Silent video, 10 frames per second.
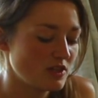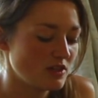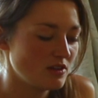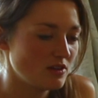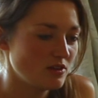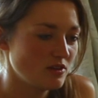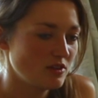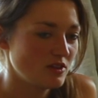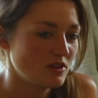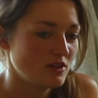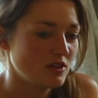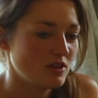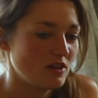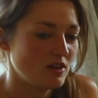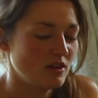kilo,
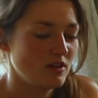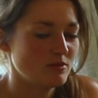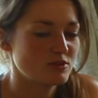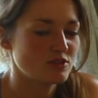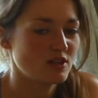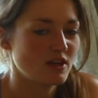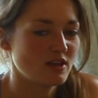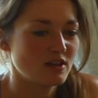so that